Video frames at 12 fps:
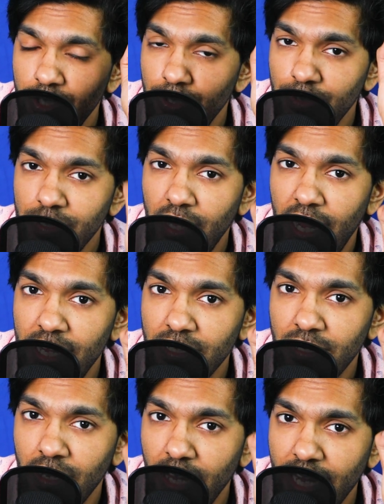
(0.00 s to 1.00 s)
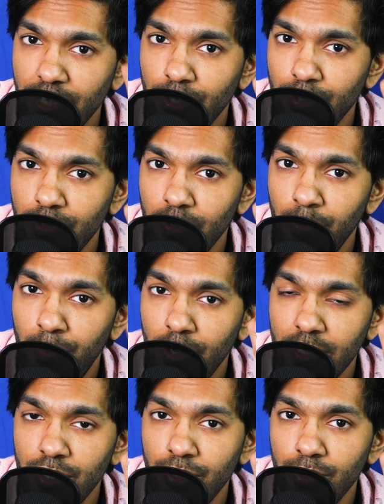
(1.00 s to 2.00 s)
do you guys like to
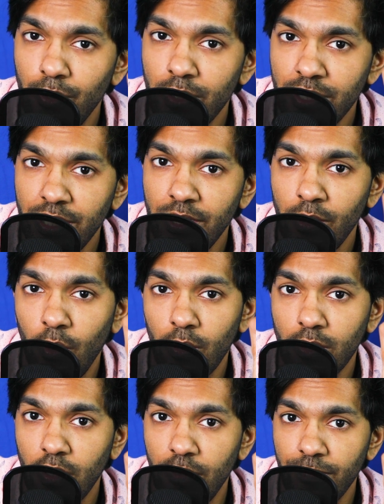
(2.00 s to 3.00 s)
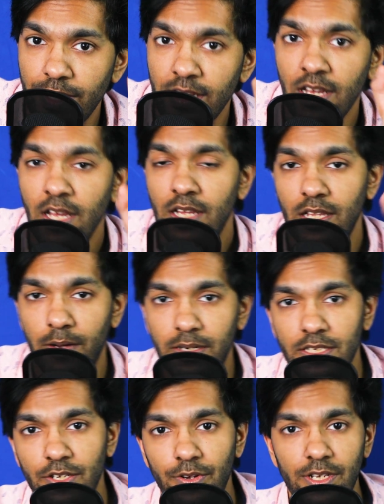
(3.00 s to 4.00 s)
put into your tea or coffee? Now, I'm
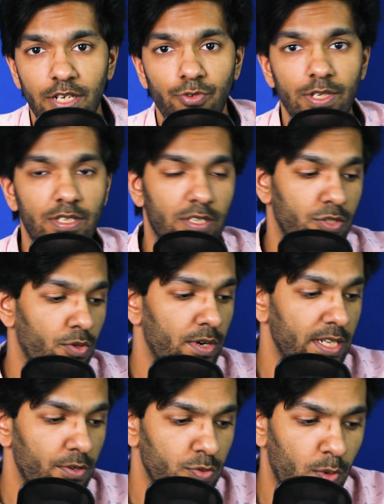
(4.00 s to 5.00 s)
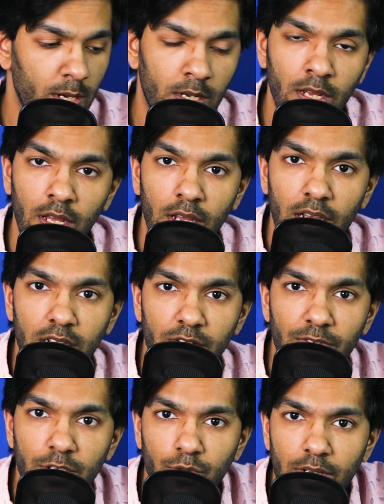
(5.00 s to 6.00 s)
going to tell you an interesting story. There was one
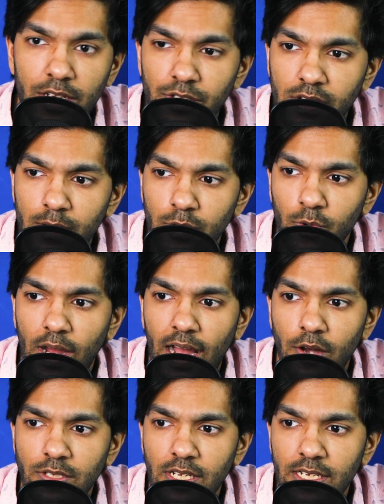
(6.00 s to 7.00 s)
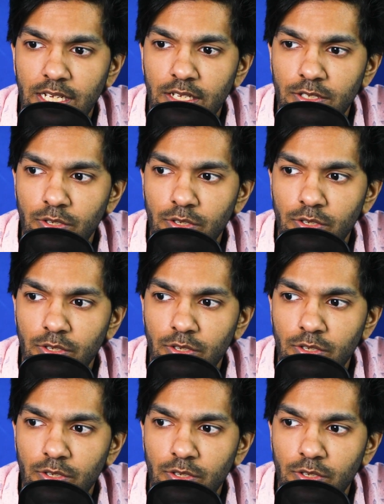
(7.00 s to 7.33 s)
individual that used to come to our house, and he